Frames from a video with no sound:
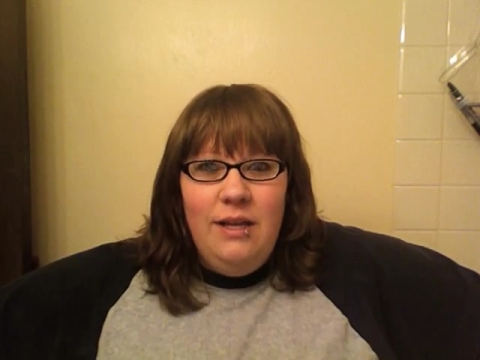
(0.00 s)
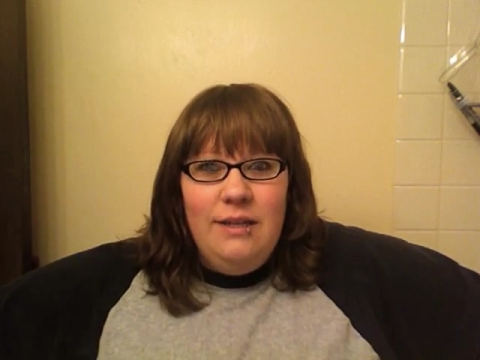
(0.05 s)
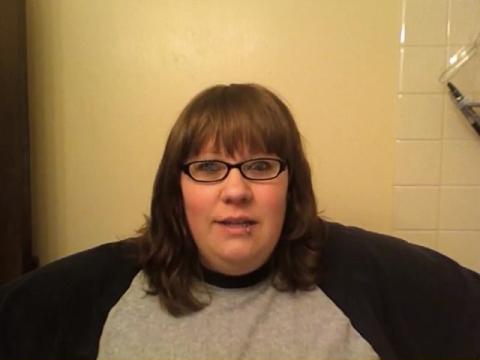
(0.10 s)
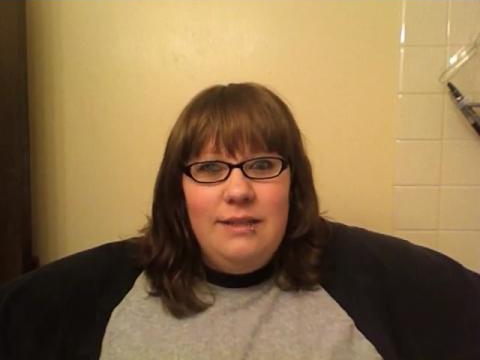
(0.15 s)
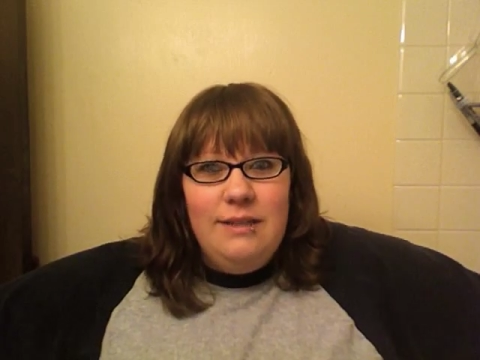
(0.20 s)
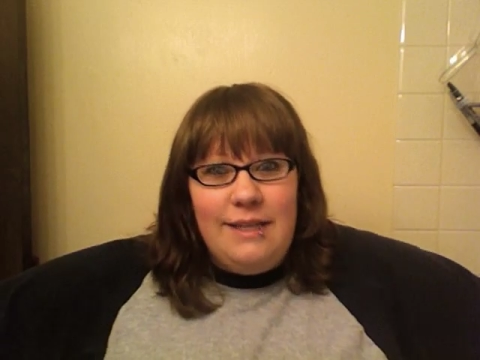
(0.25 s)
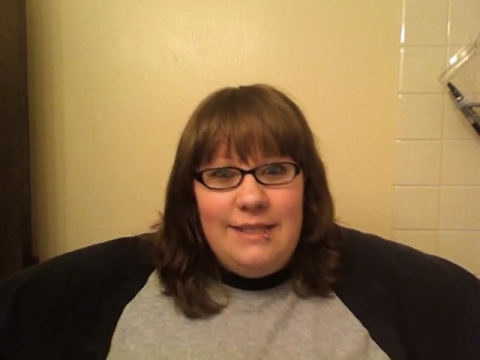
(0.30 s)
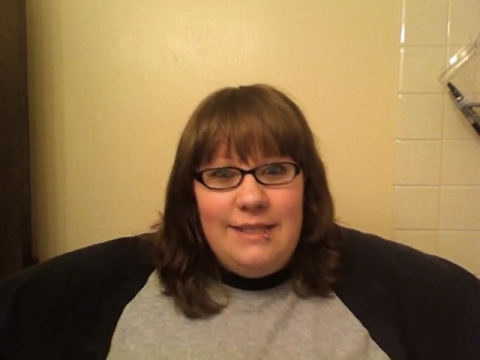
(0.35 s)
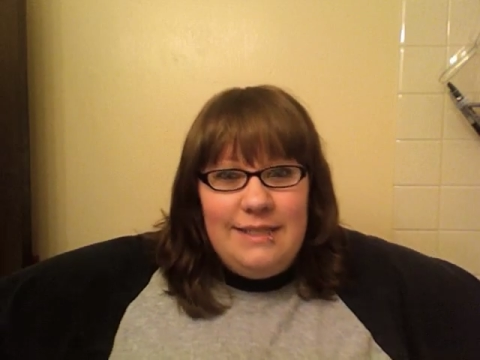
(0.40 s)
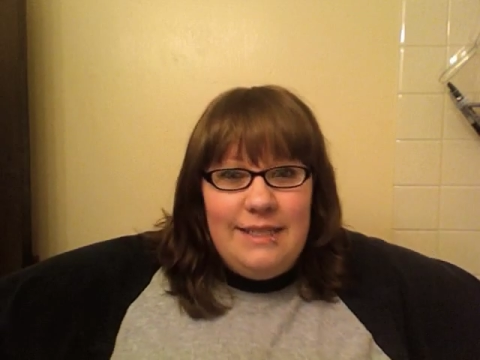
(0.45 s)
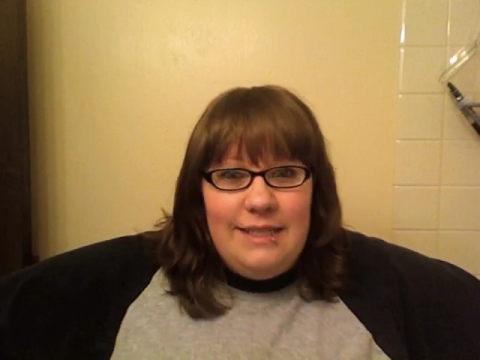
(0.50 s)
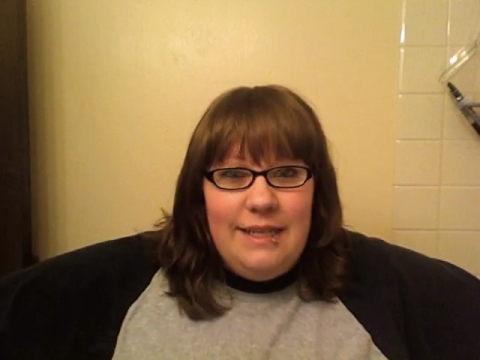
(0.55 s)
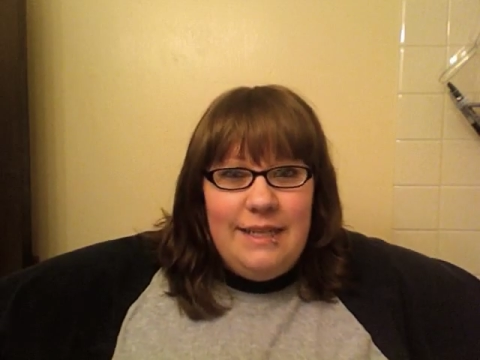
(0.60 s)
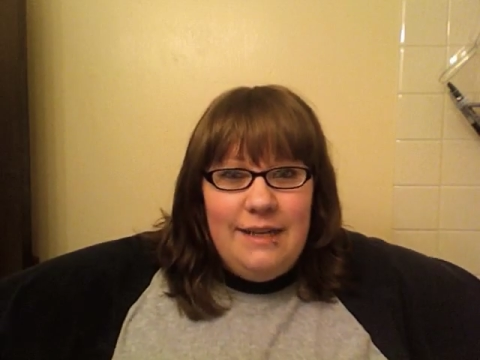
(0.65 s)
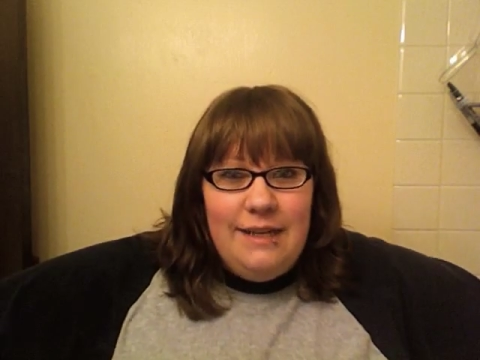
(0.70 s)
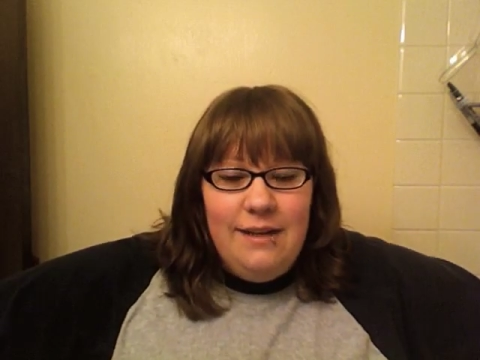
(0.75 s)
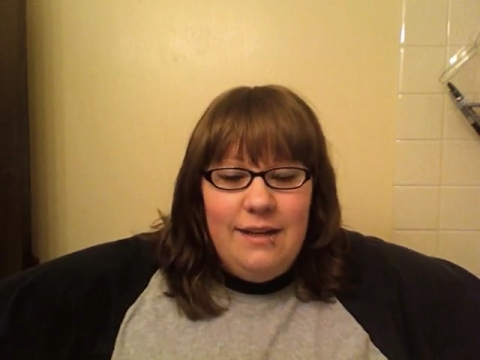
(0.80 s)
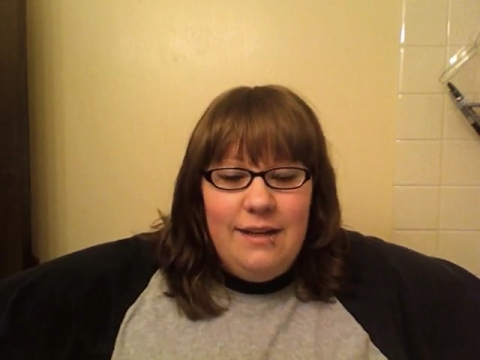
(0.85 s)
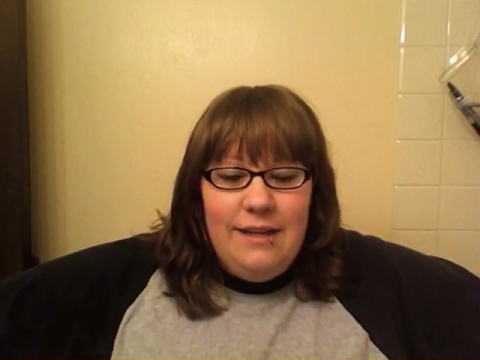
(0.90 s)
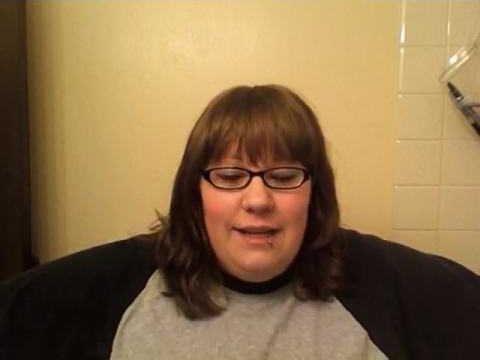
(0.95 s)

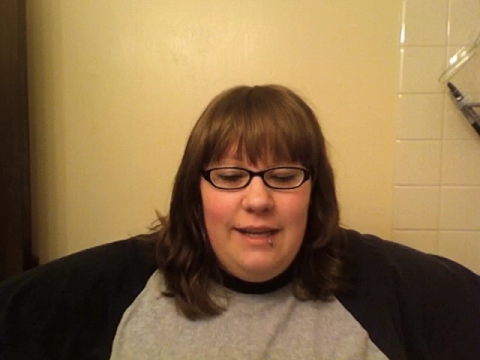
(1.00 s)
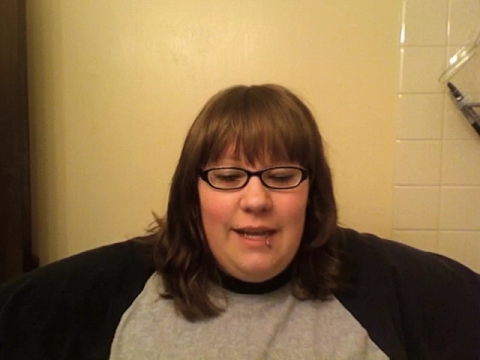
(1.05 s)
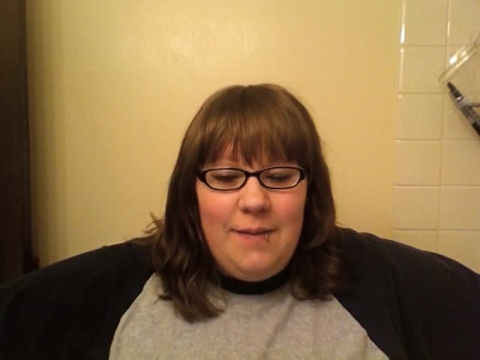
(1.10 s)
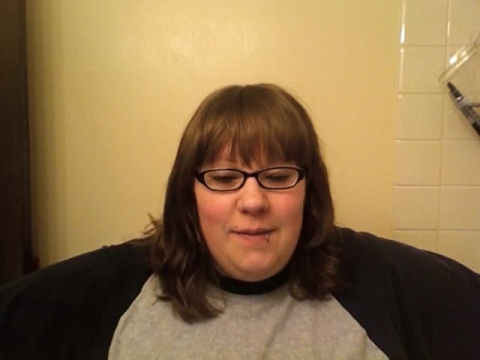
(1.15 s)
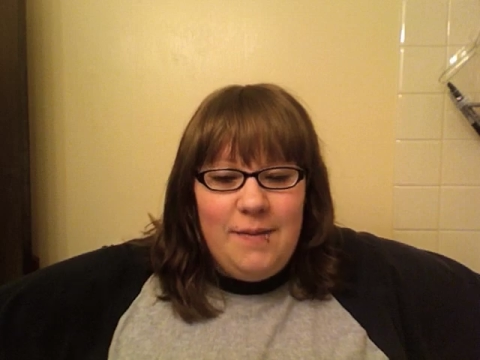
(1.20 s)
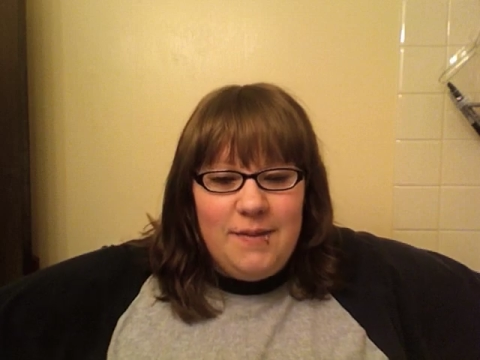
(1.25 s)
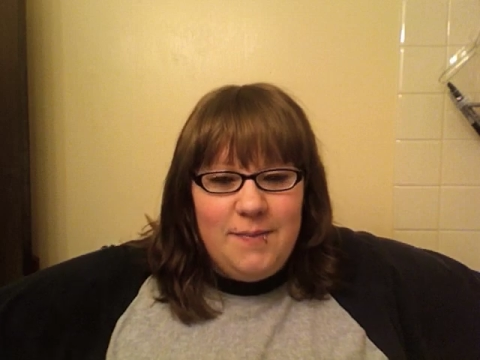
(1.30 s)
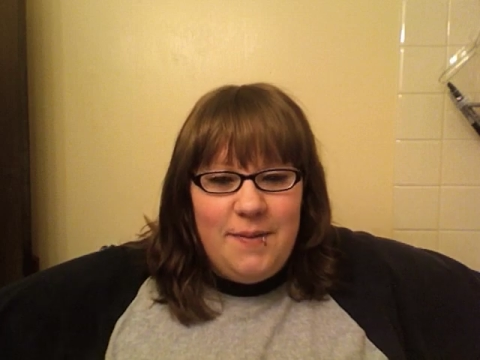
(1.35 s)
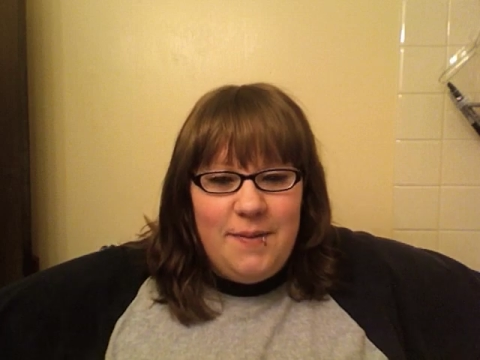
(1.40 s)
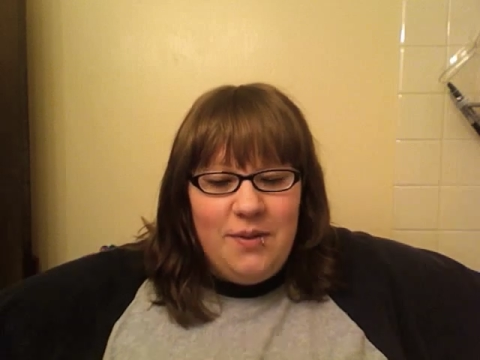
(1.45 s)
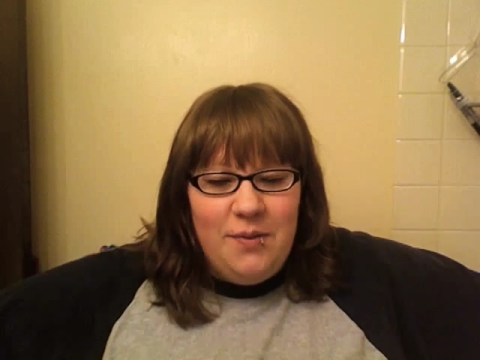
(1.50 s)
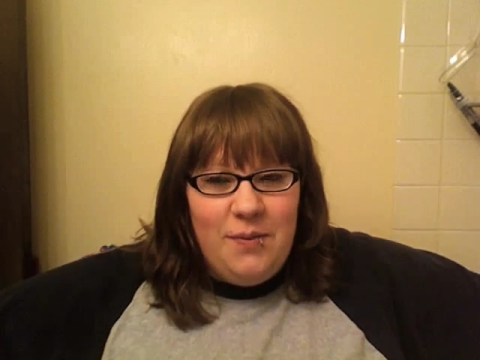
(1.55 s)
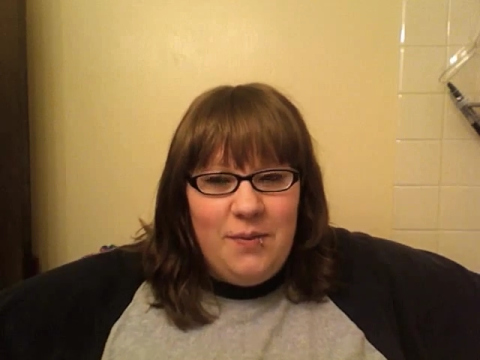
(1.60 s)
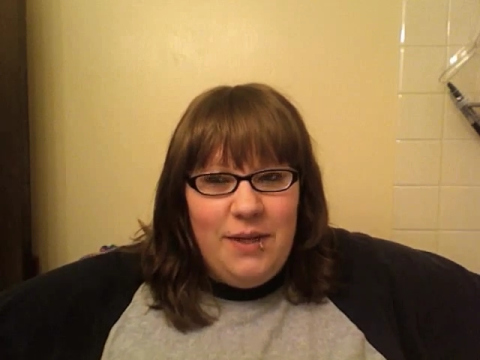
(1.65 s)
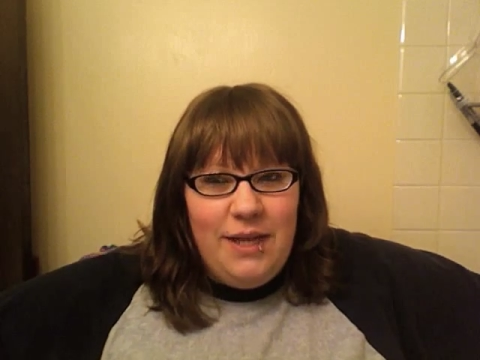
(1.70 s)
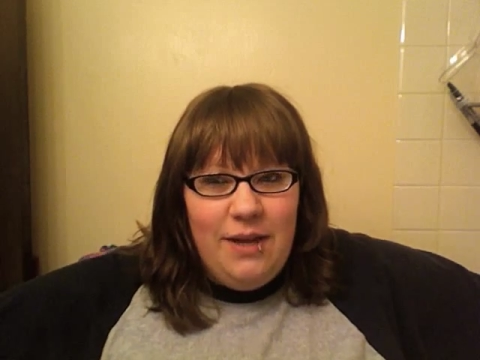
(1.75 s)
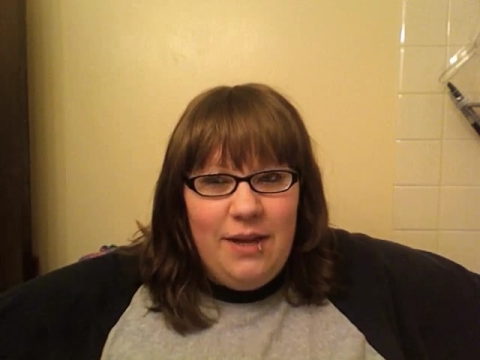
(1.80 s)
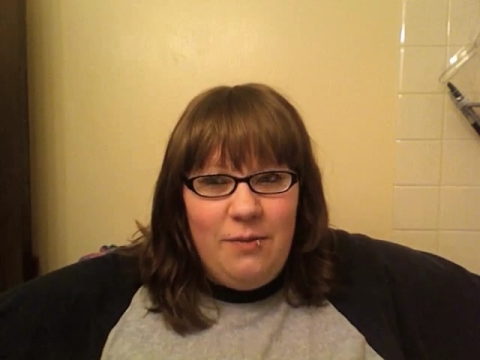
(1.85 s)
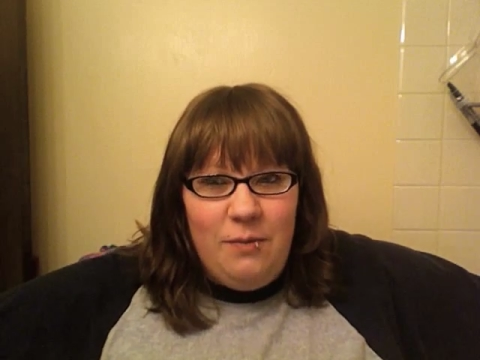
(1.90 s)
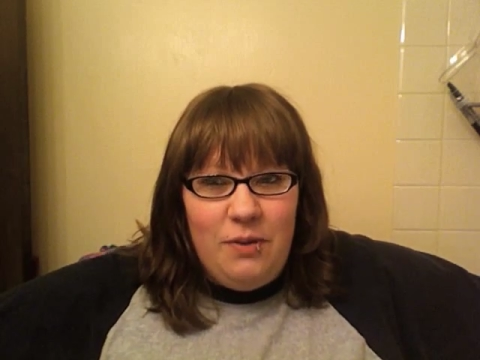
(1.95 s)
19, came and spent the
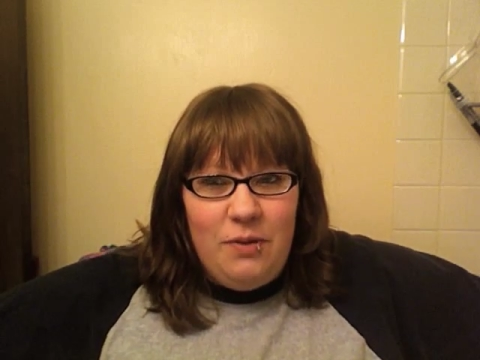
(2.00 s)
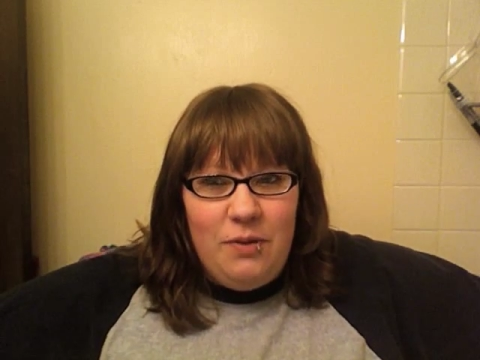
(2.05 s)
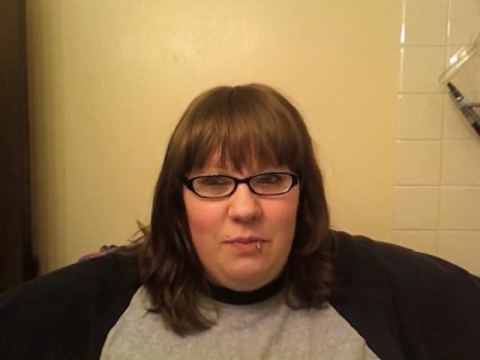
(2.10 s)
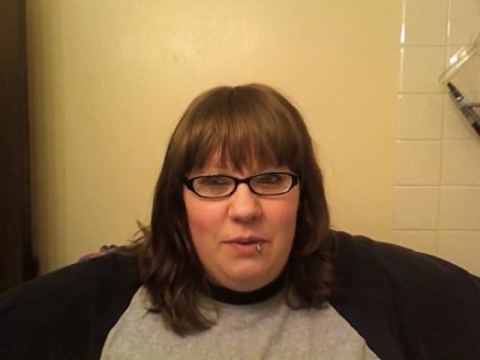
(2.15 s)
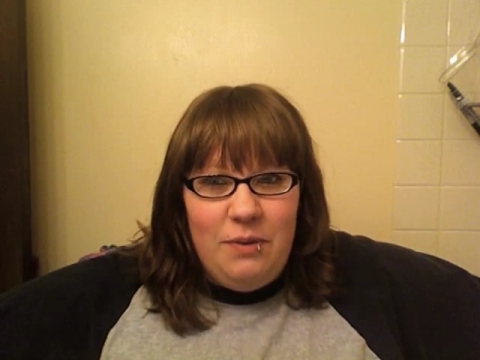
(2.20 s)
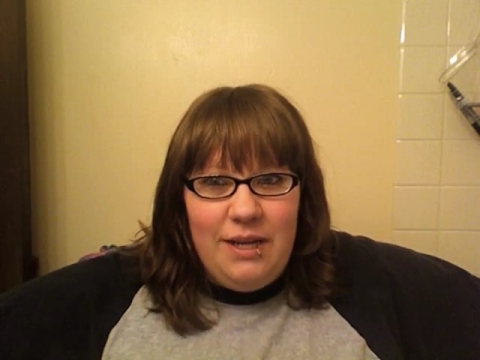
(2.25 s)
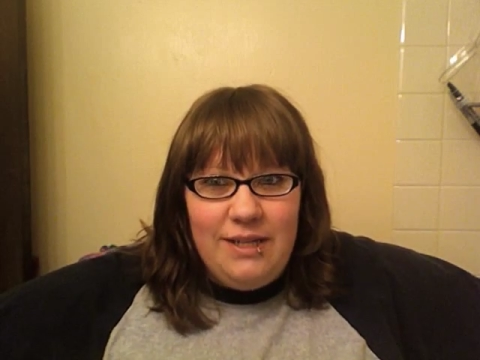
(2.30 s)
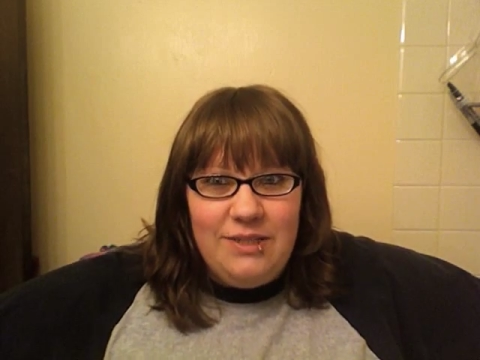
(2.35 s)
weekend with me,